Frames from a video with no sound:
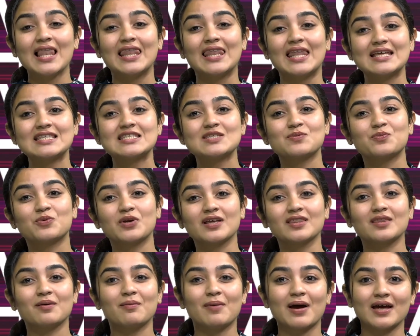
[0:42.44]
Let's
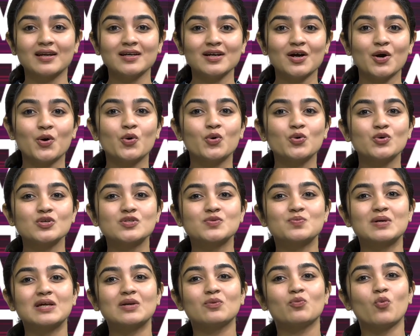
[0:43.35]
bring the man who's
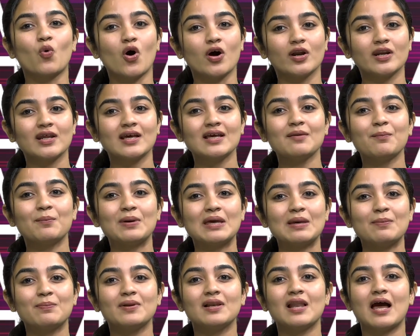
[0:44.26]
been warning
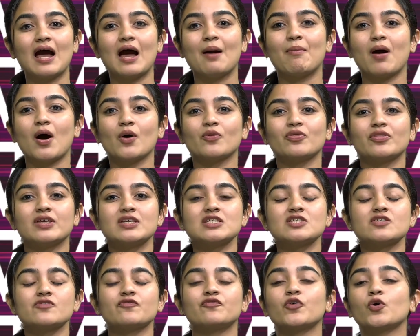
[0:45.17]
people about
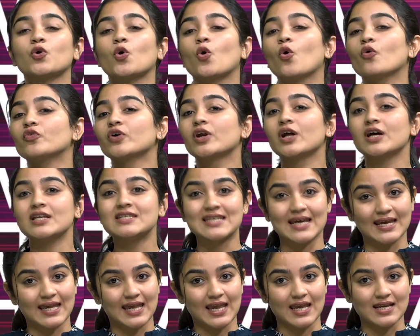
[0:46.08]
this for over a
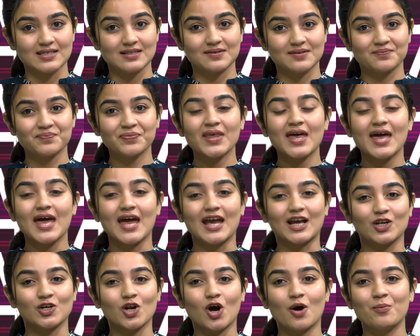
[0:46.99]
decade.
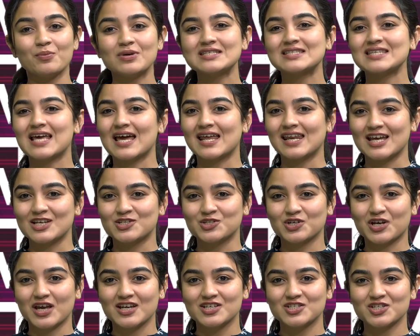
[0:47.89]
Economist and
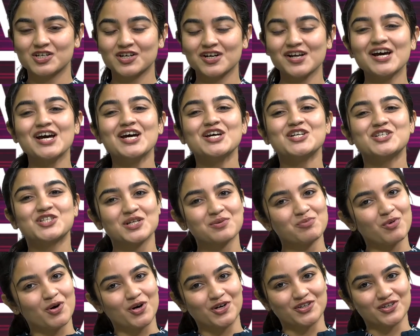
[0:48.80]
educator, Shri
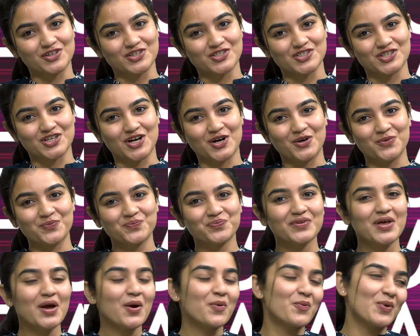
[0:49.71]
Mohan Krishna Rao.
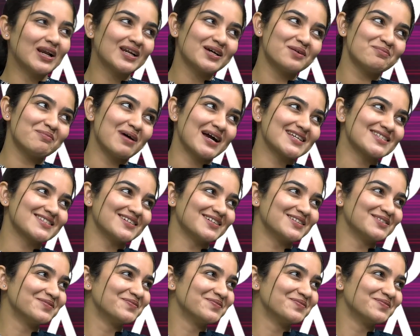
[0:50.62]
Welcome back, sir.